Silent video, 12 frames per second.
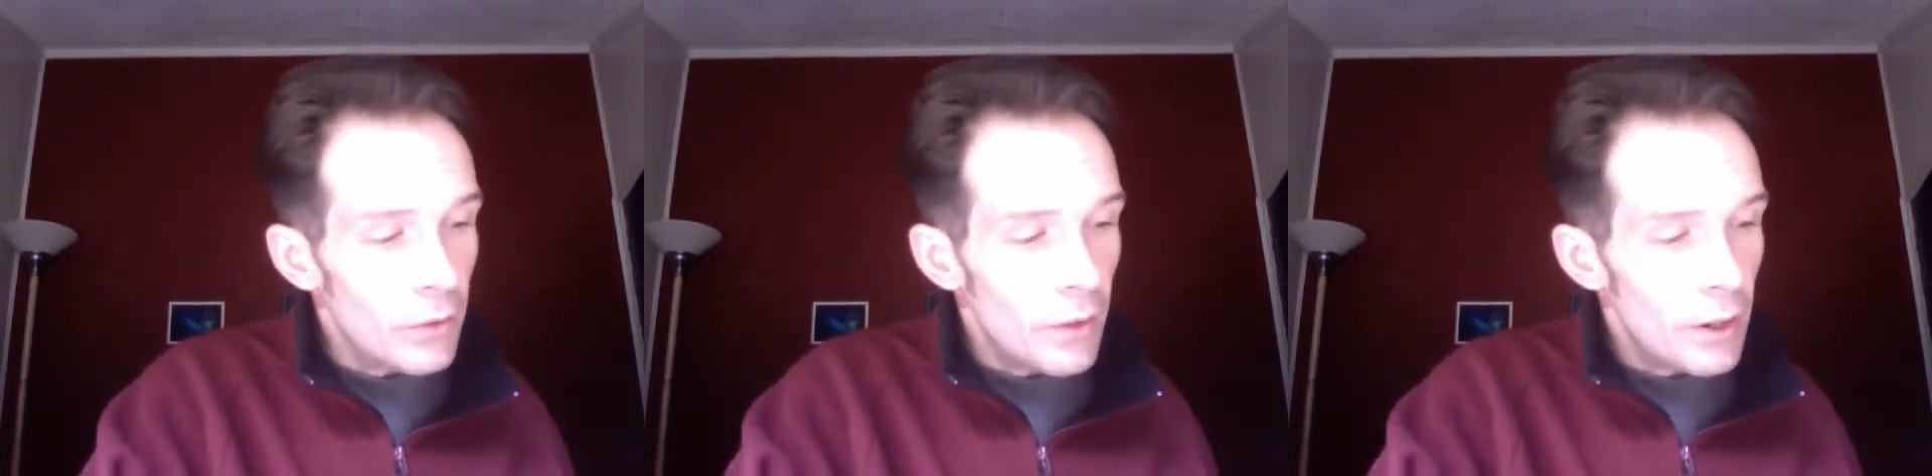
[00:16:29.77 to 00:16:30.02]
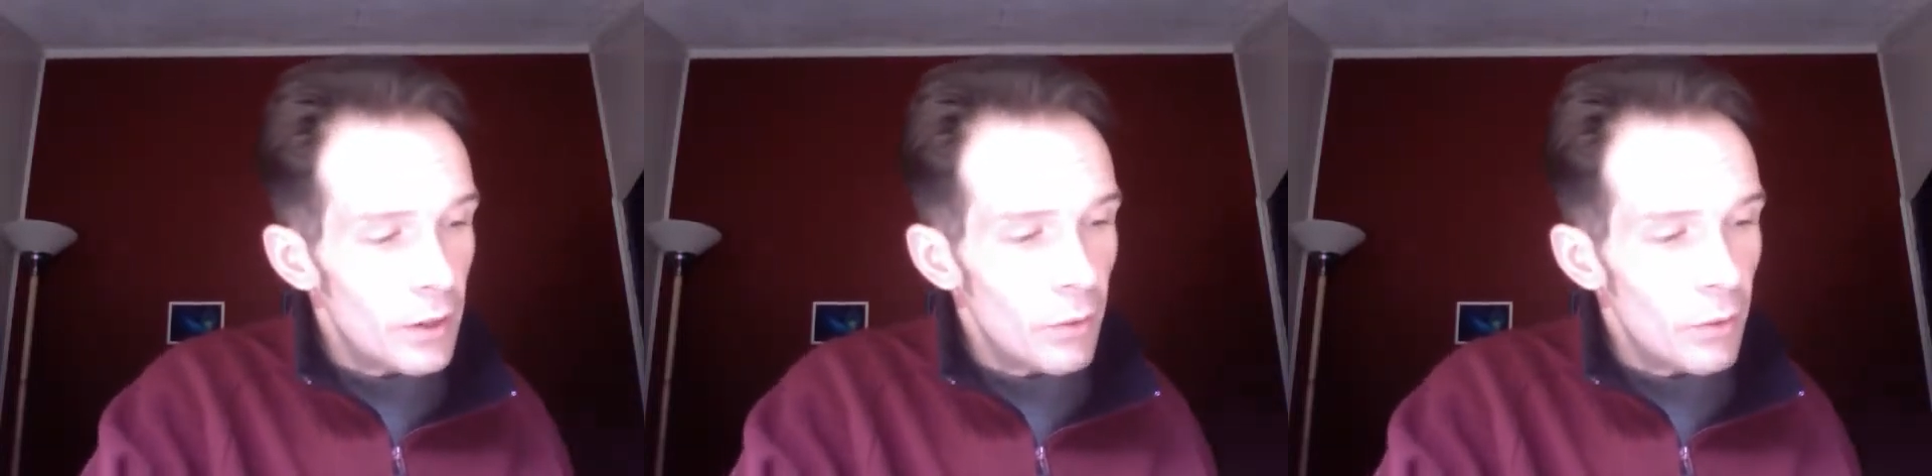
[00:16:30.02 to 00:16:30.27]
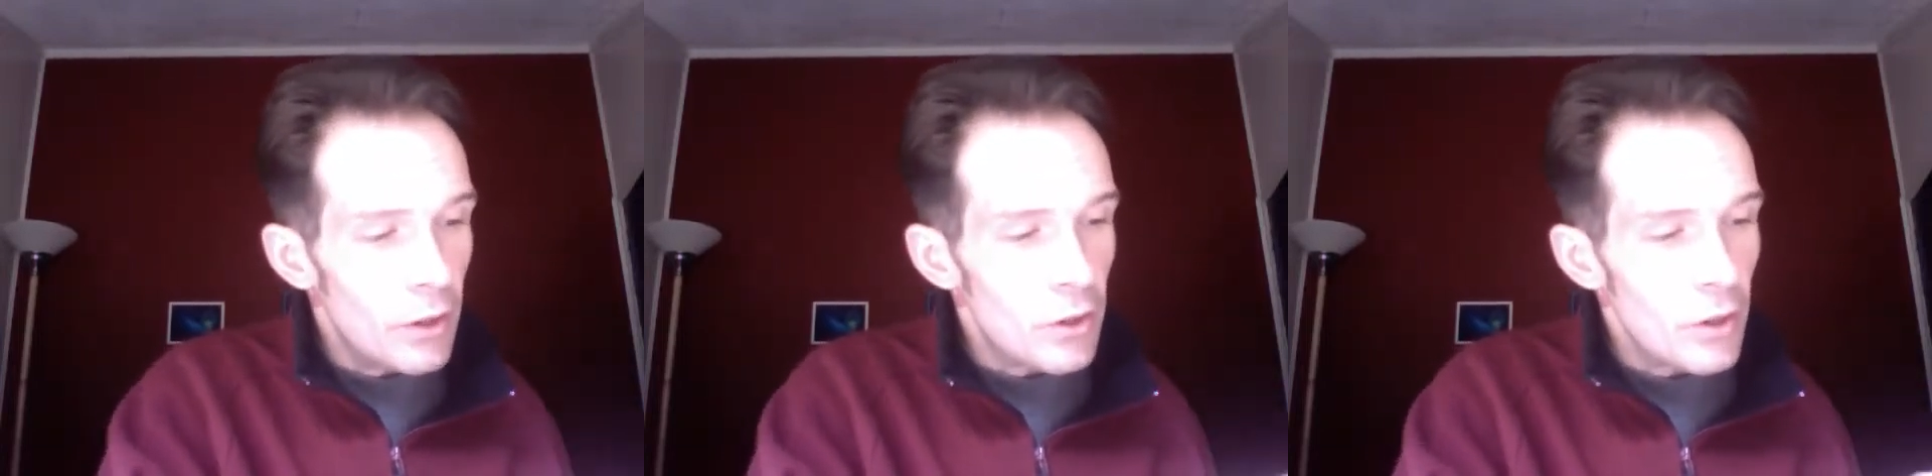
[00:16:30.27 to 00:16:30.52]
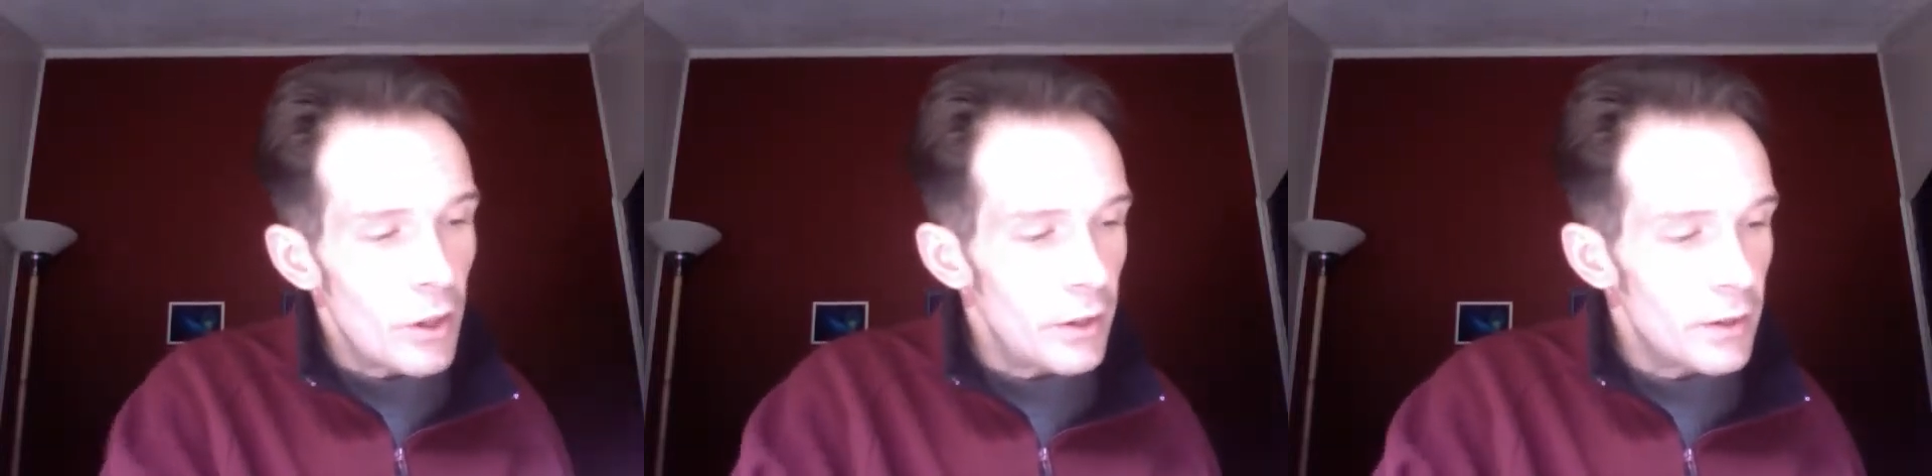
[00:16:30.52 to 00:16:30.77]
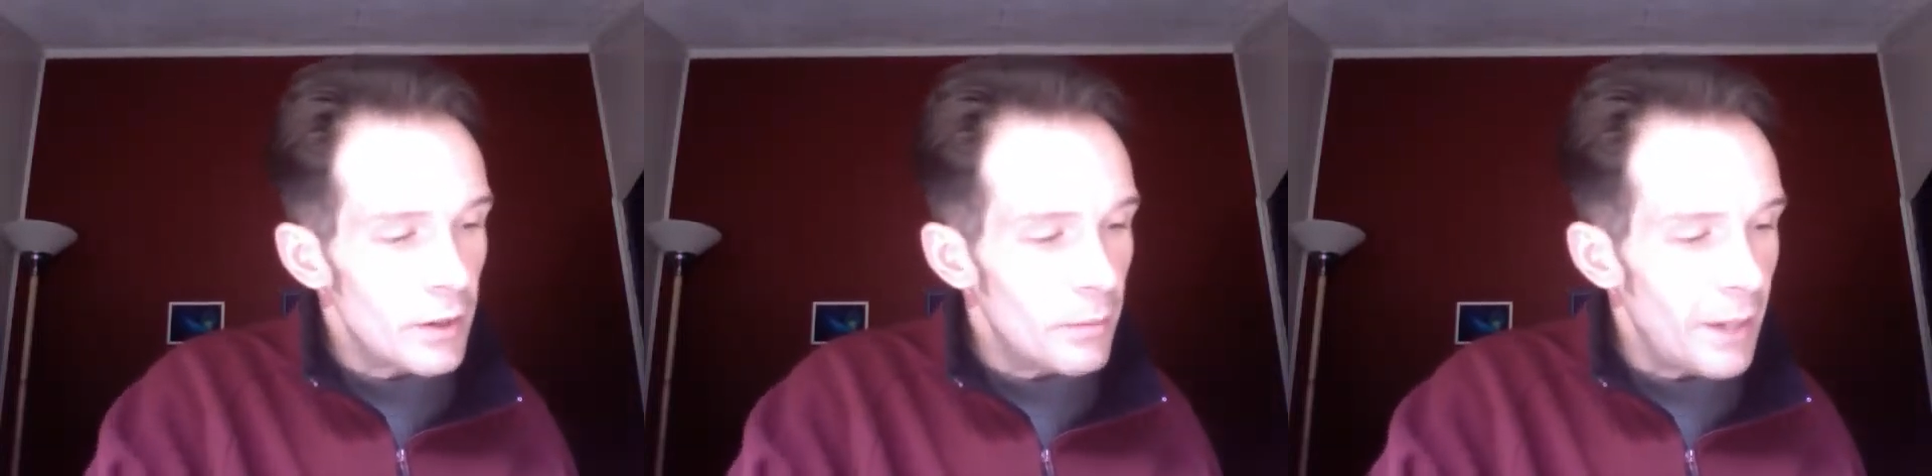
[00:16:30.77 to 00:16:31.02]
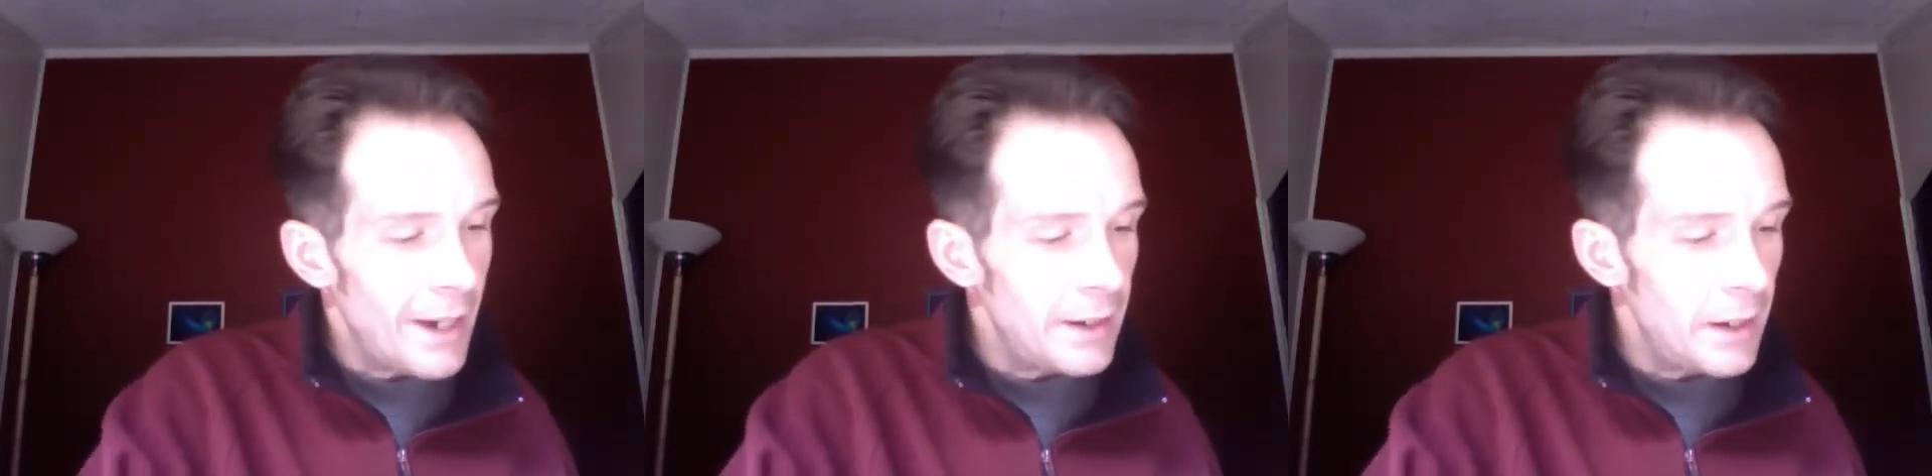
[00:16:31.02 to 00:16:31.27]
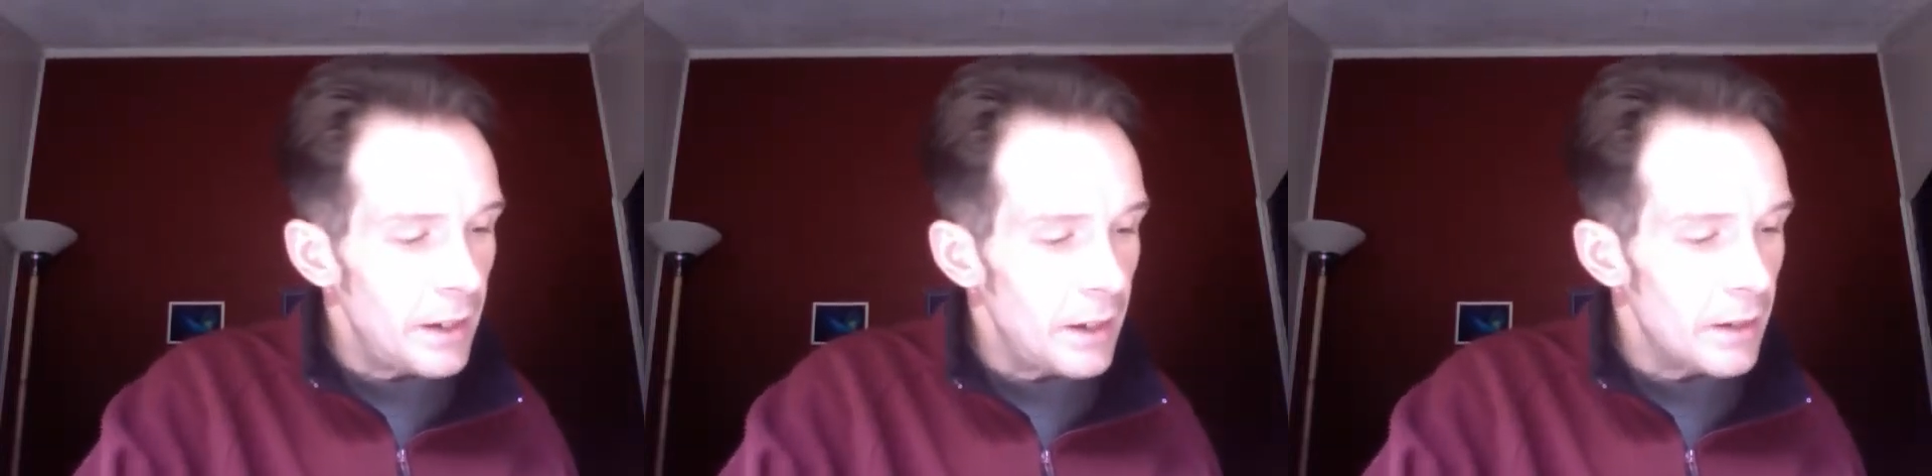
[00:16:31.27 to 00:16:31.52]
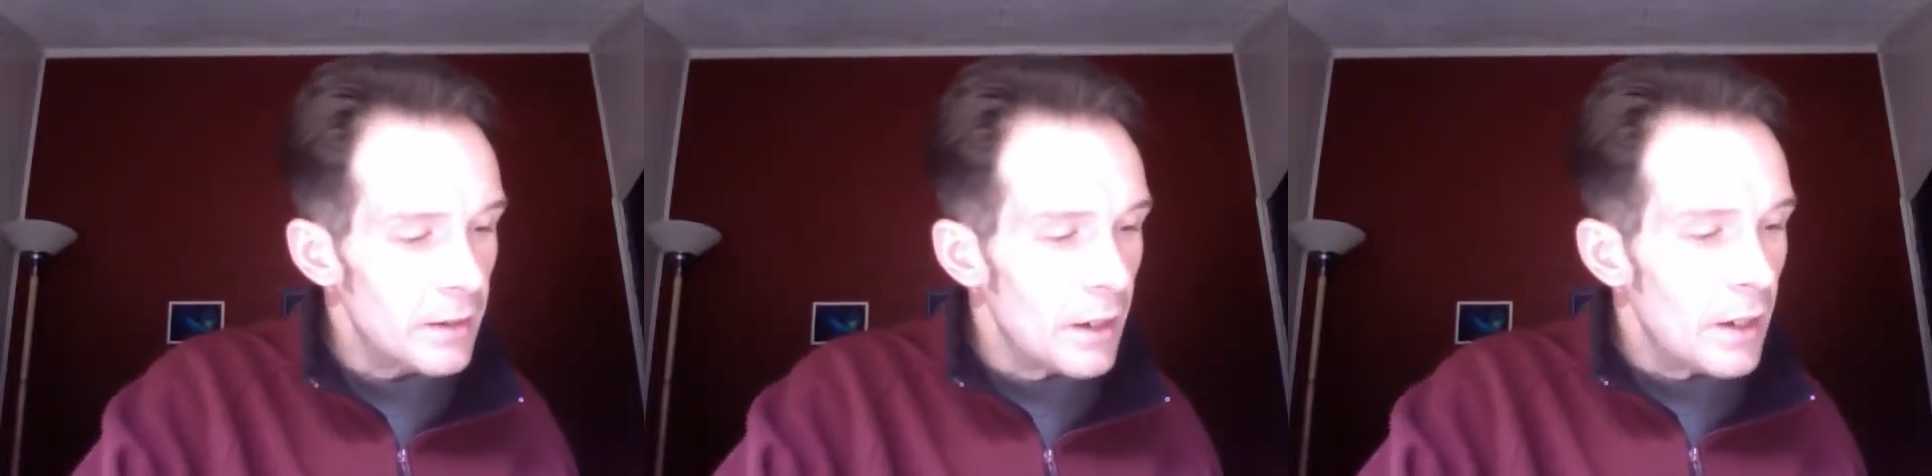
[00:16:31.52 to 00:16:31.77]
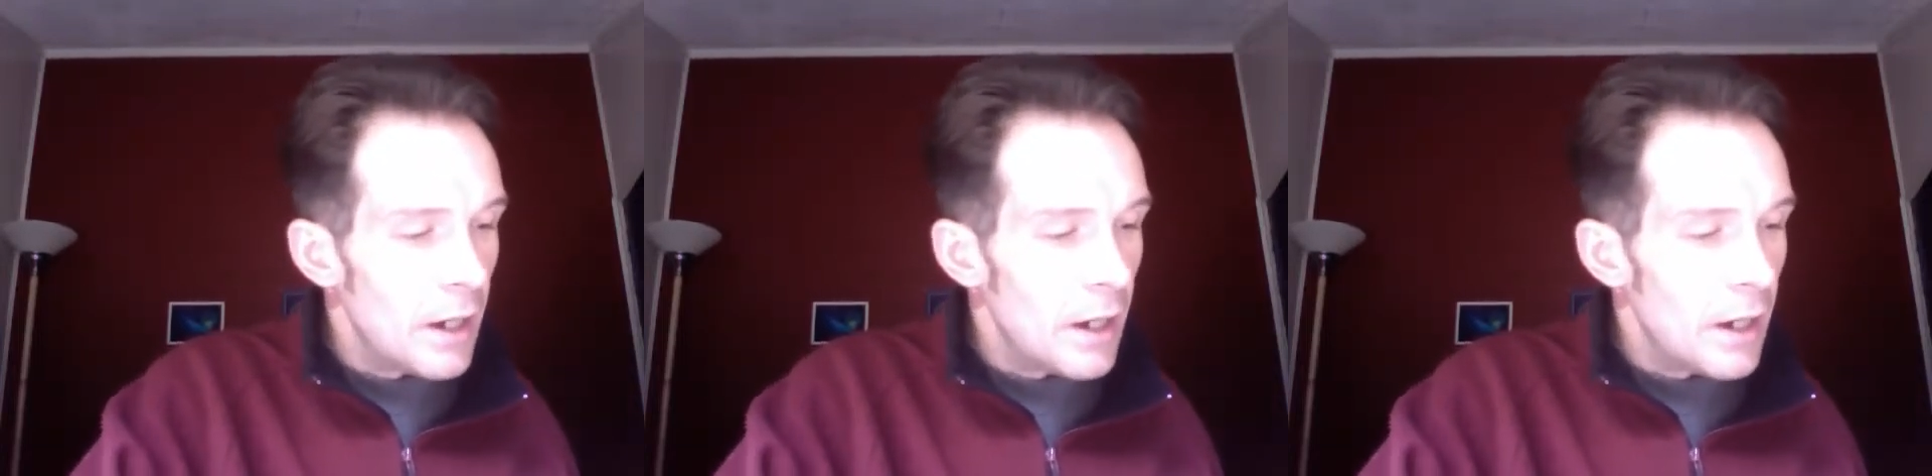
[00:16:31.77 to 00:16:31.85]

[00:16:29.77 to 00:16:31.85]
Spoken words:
So I just want to show you some ideas